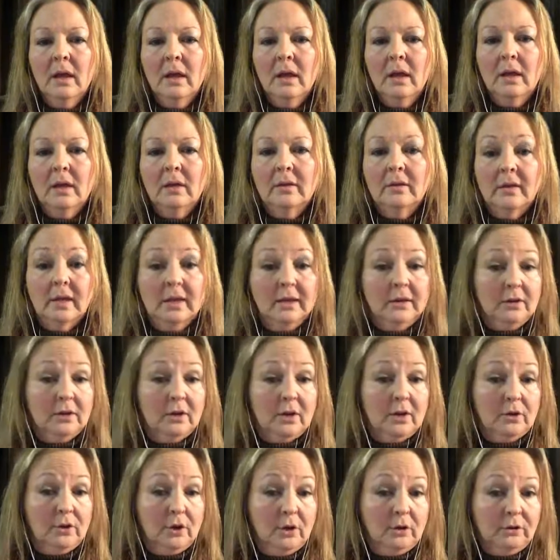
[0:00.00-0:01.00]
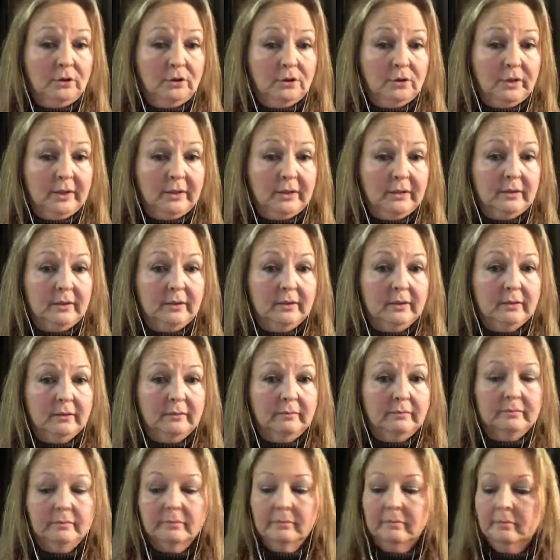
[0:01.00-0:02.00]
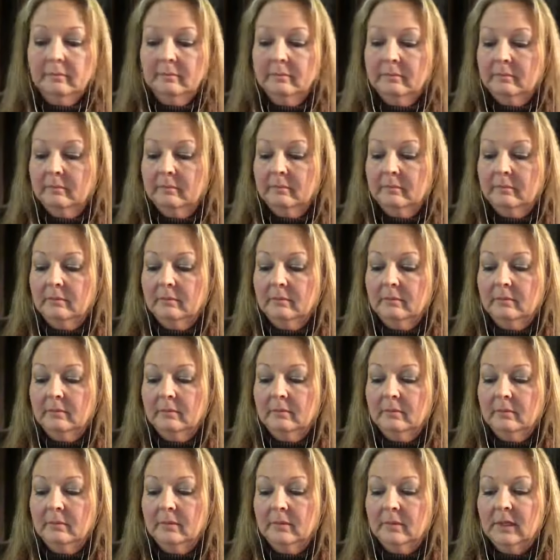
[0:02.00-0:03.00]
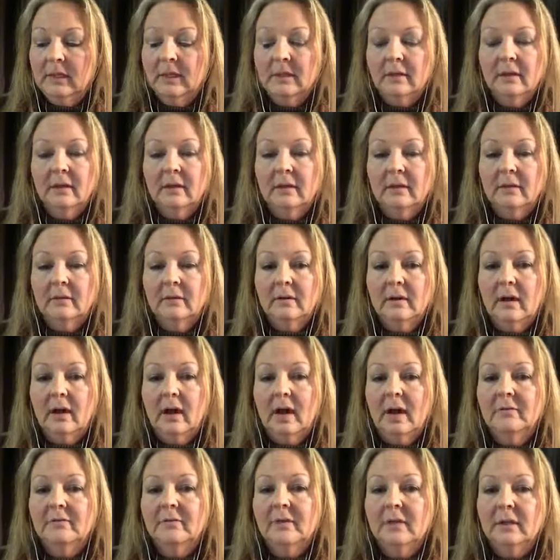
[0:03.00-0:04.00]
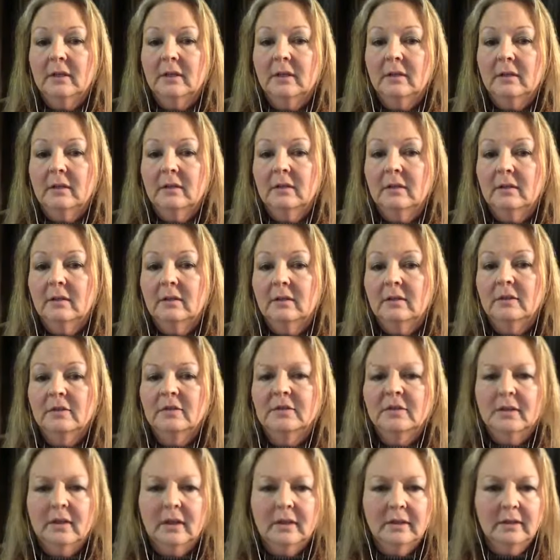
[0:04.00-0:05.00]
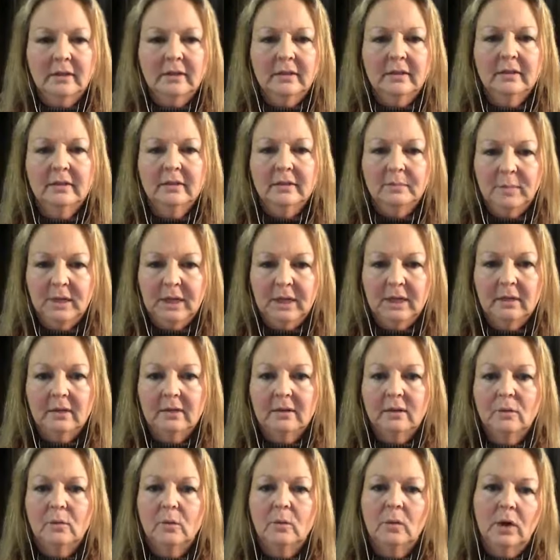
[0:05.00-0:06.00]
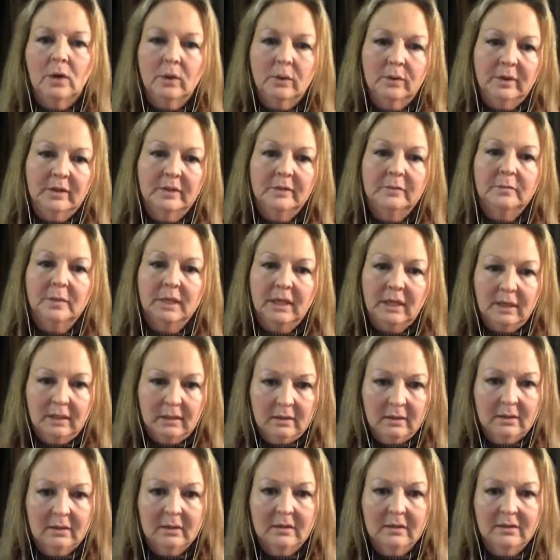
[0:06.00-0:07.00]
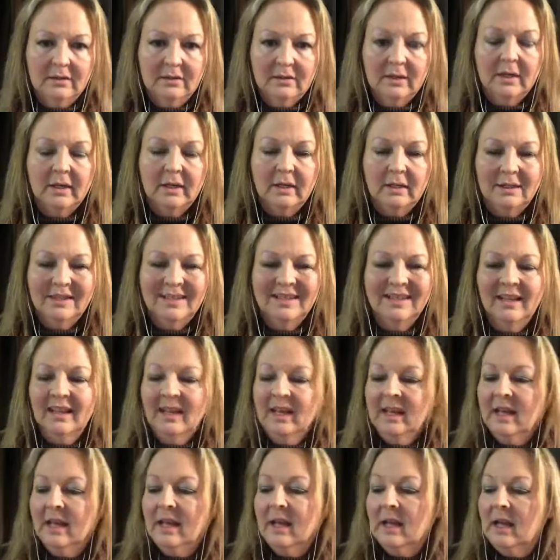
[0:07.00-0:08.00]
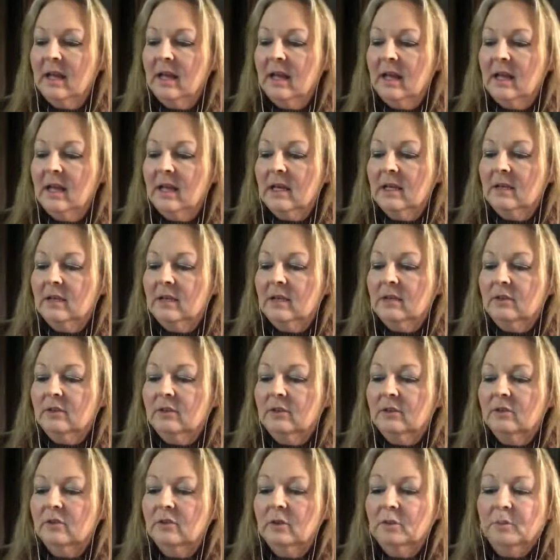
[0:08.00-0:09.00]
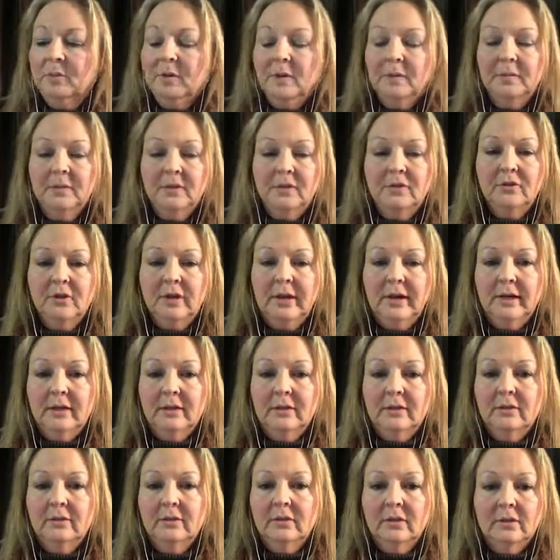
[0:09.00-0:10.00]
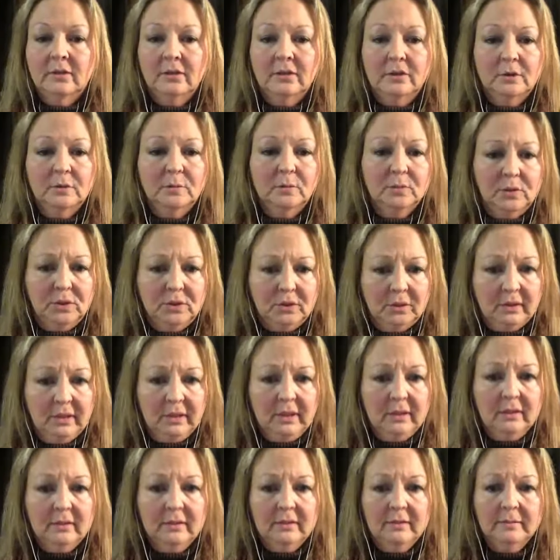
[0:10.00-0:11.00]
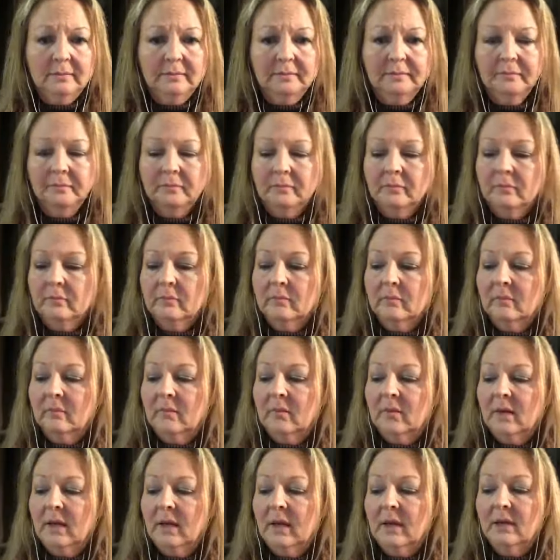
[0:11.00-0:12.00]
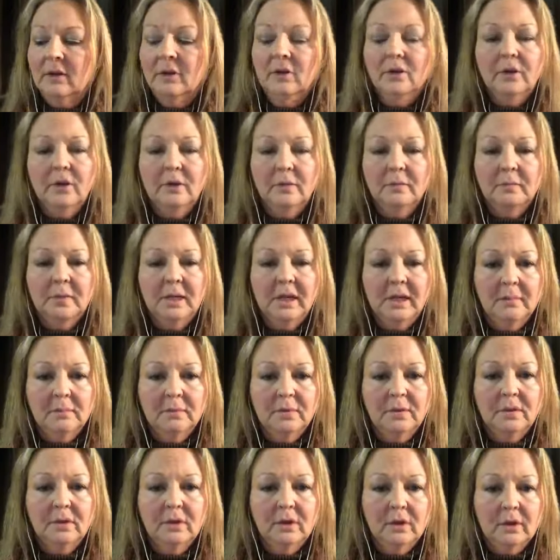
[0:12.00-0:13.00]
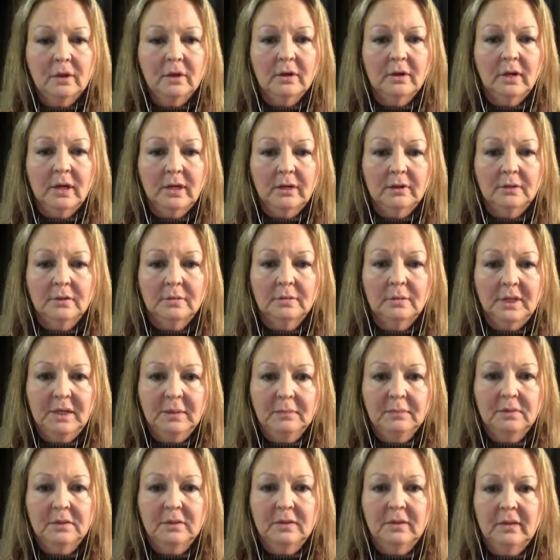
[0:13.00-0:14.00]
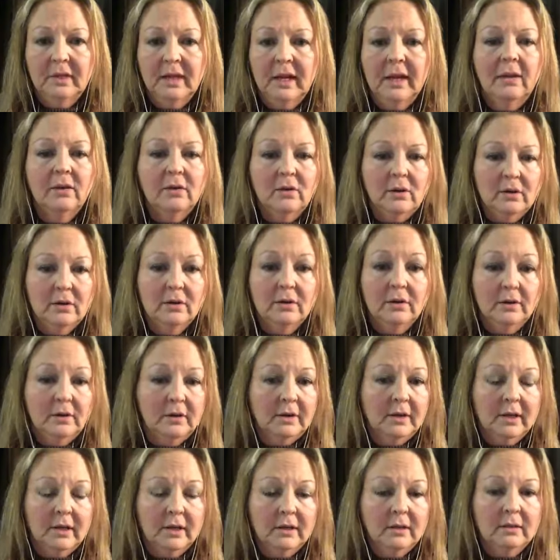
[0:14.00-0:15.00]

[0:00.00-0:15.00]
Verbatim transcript: then there are no choices and that often they're stuck in despair the woe is me right so perpetrators are your bullies and hurt people hurt other people they are hurting